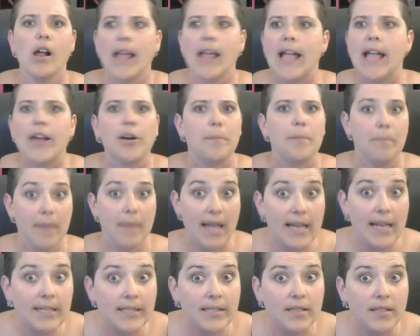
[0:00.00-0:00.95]
hit or
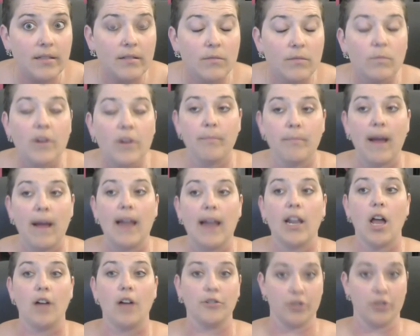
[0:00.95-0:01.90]
miss with my
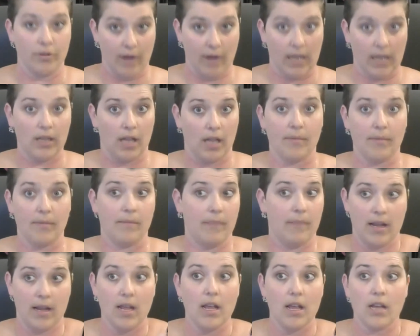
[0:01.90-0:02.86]
lingerie club and
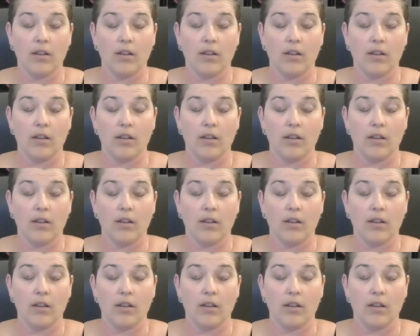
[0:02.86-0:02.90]
my,